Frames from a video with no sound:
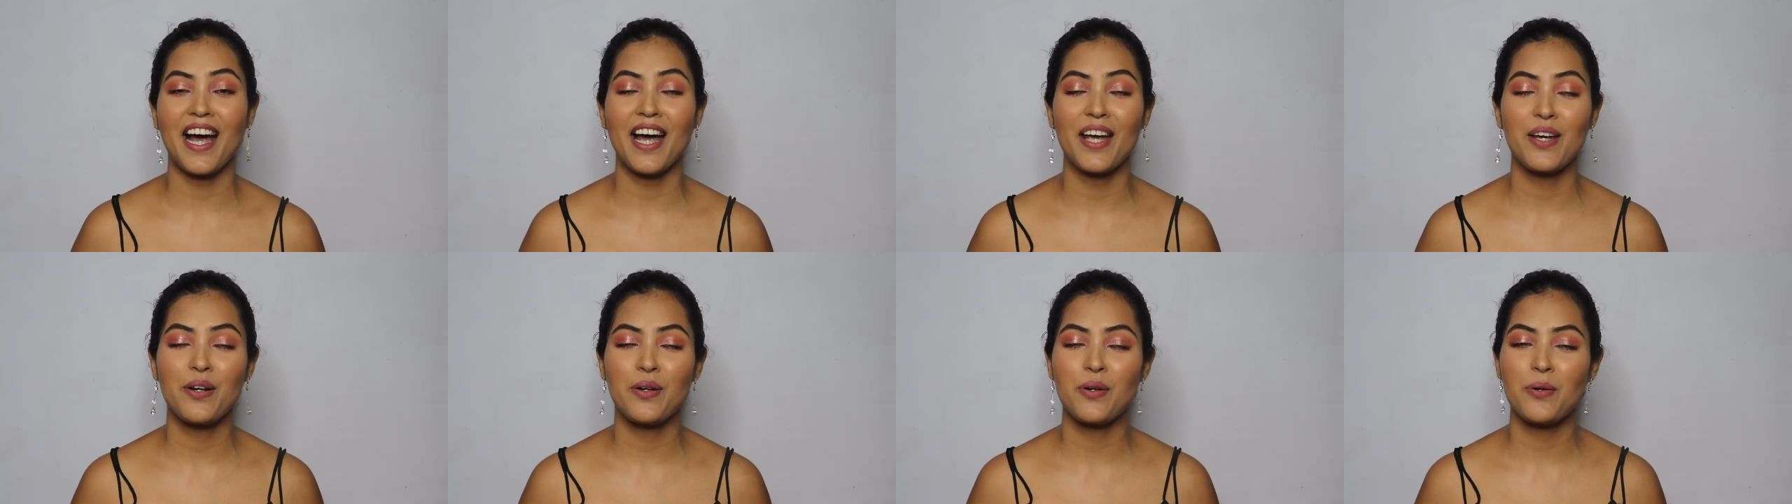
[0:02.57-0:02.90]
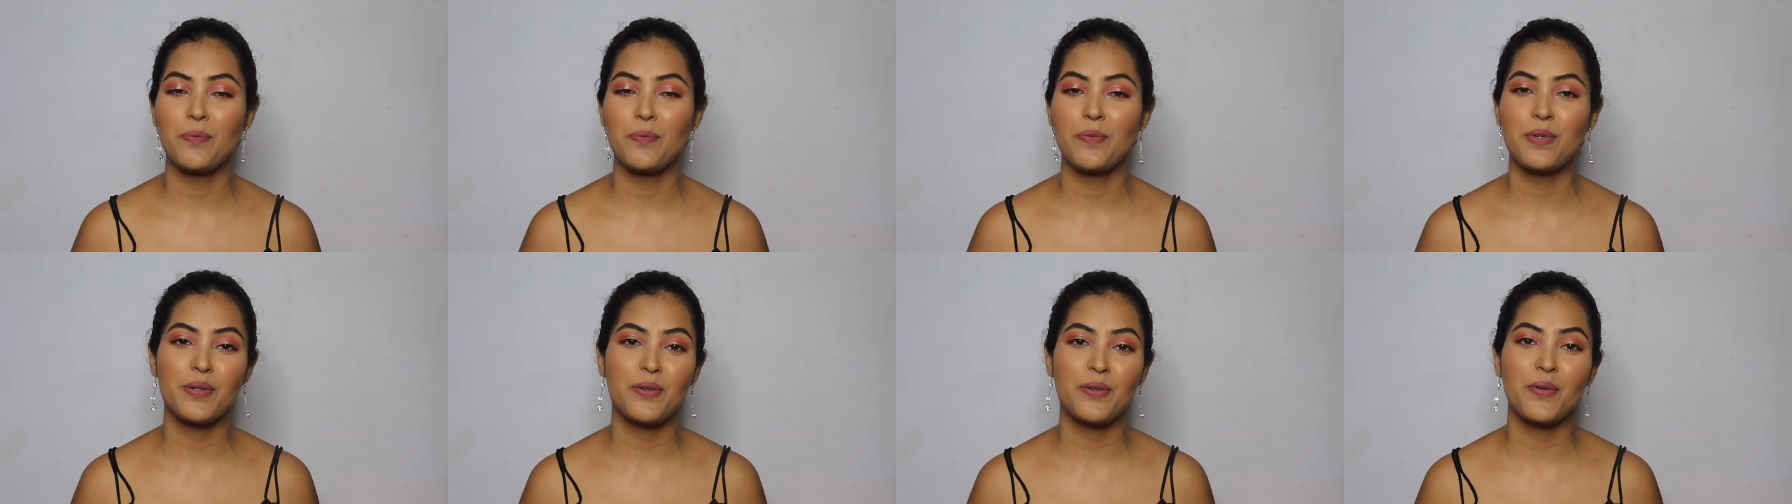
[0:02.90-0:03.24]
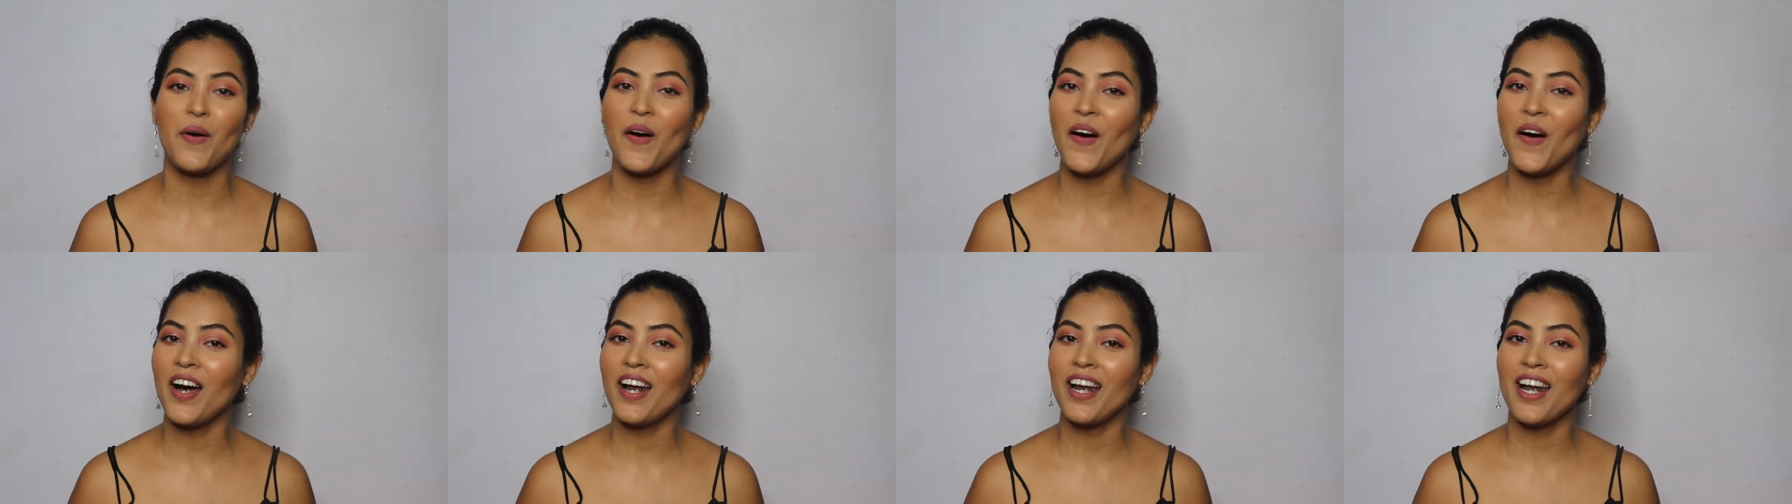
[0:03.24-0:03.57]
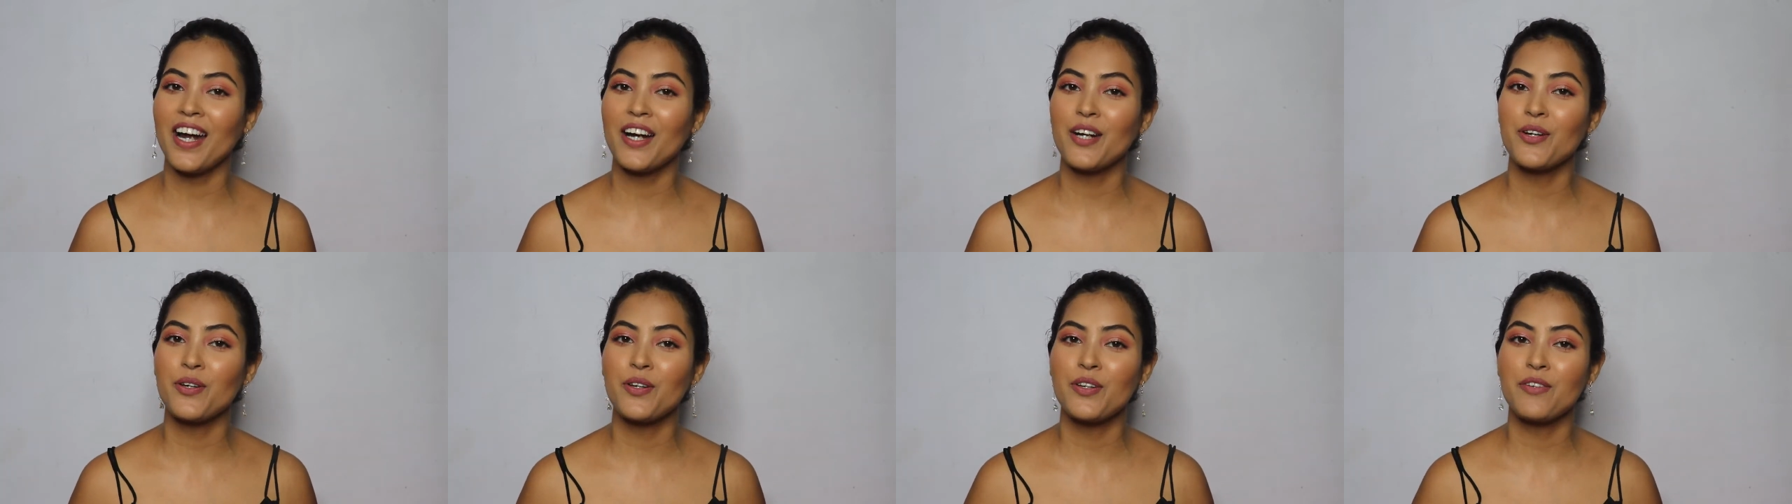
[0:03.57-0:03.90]
I hope you all
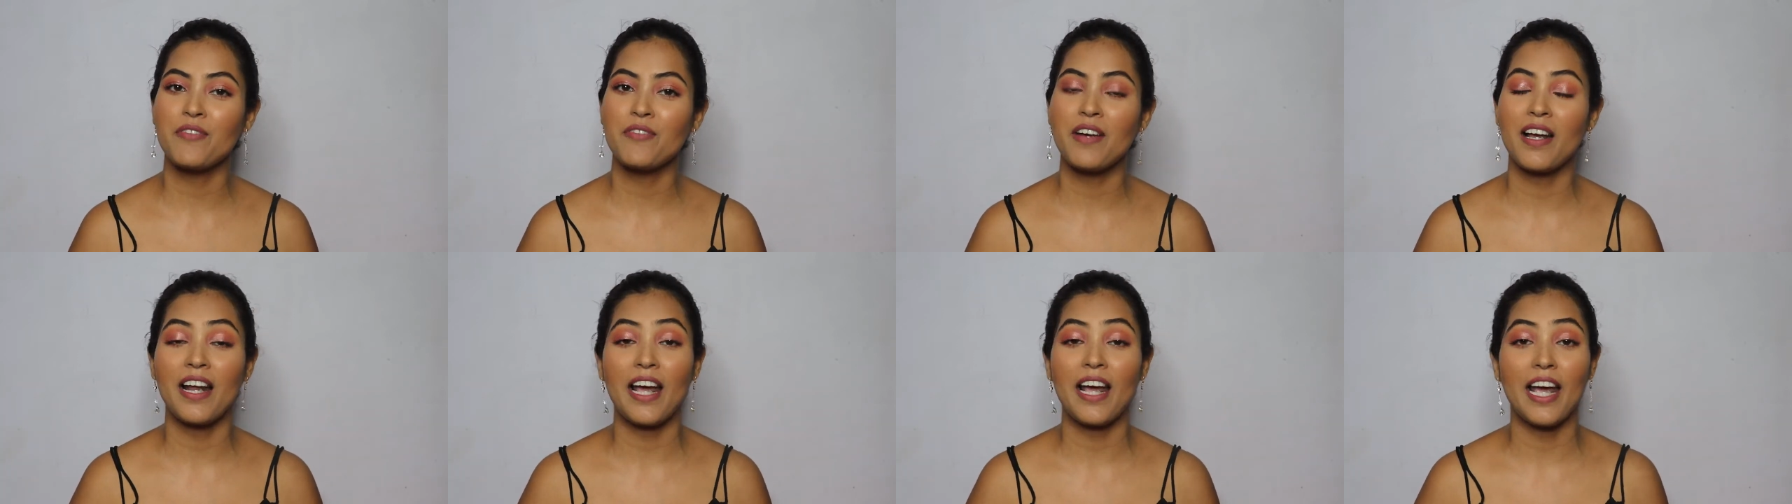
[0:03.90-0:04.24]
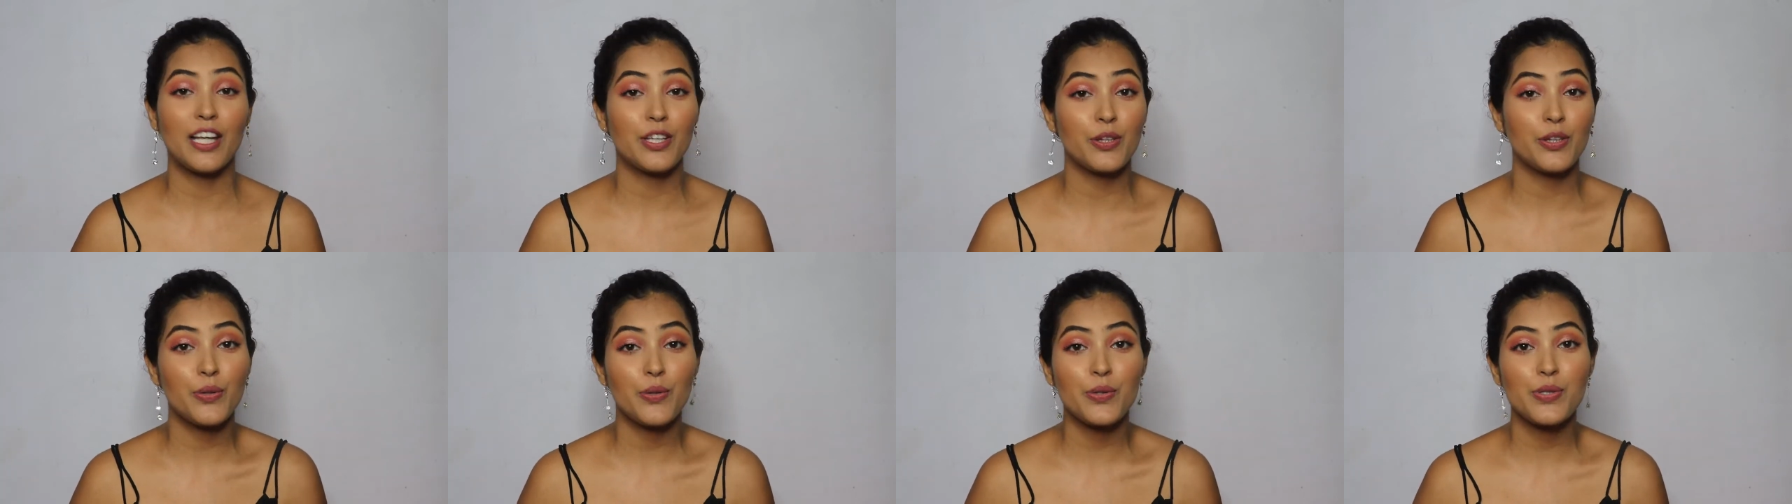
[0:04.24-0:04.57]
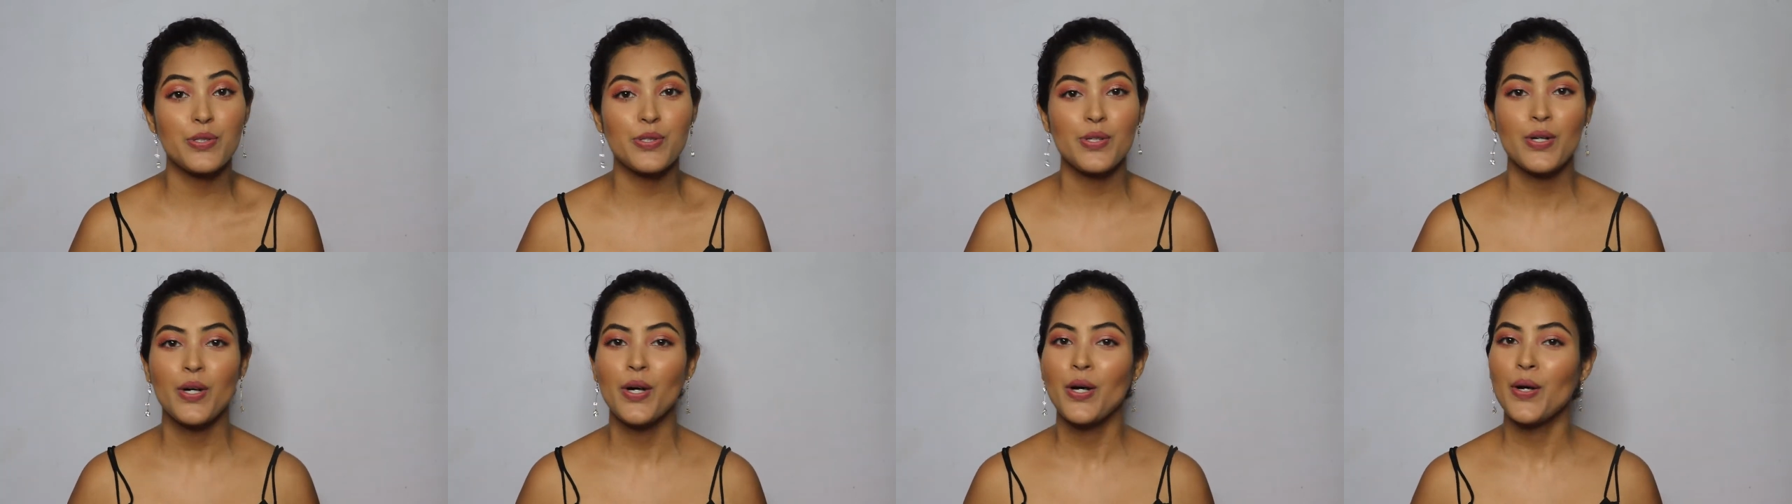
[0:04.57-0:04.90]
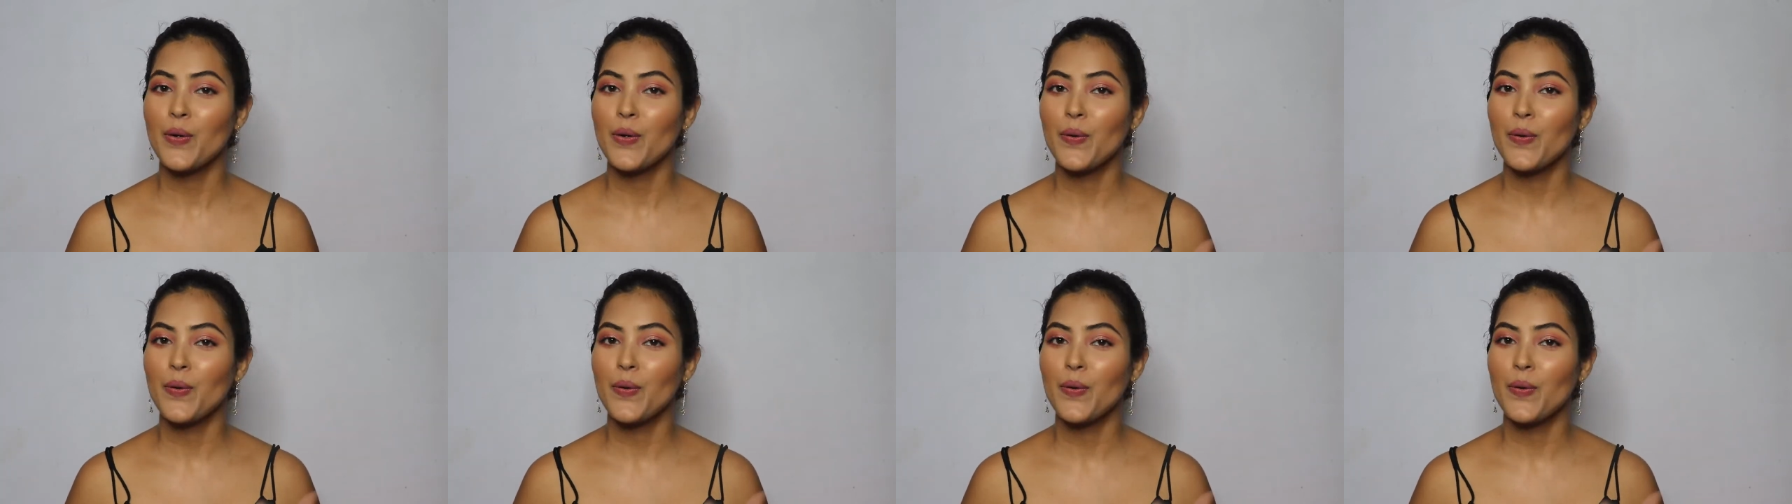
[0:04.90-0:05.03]
are doing well, and those